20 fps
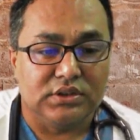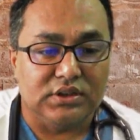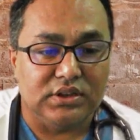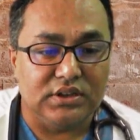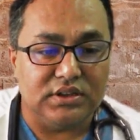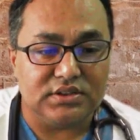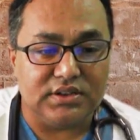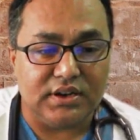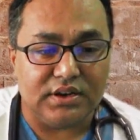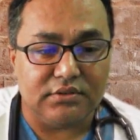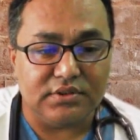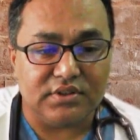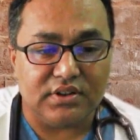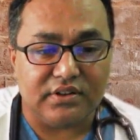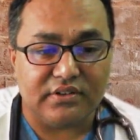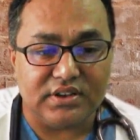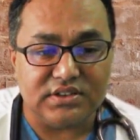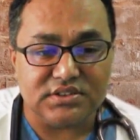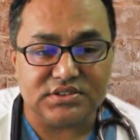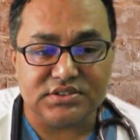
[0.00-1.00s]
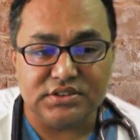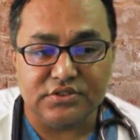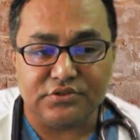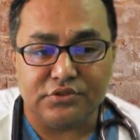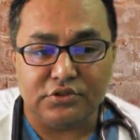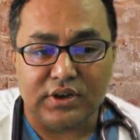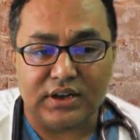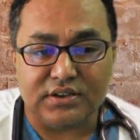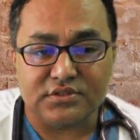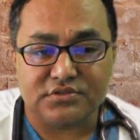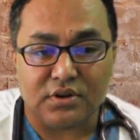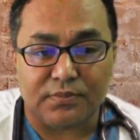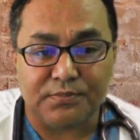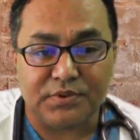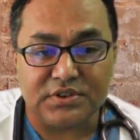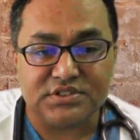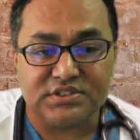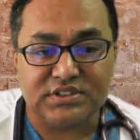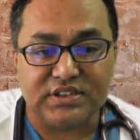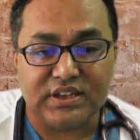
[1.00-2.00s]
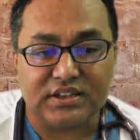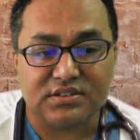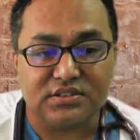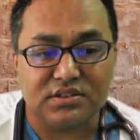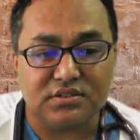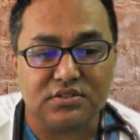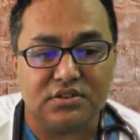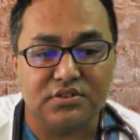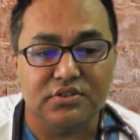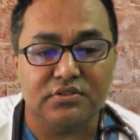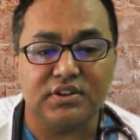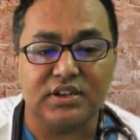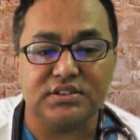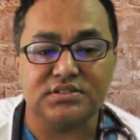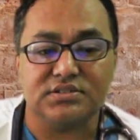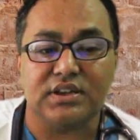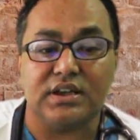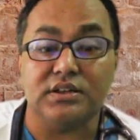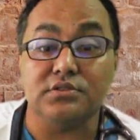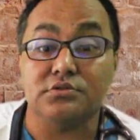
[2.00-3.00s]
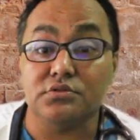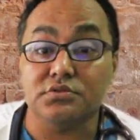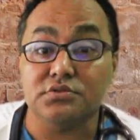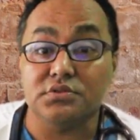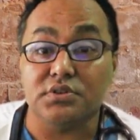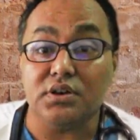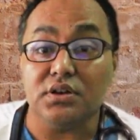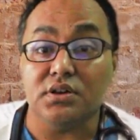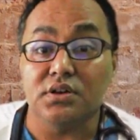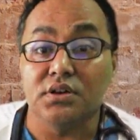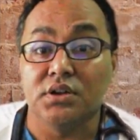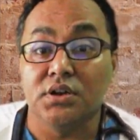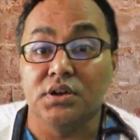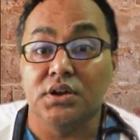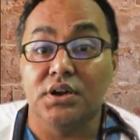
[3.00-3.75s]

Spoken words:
In this lady with the raised T4 and suppressed TSS, the nuclear scan shows the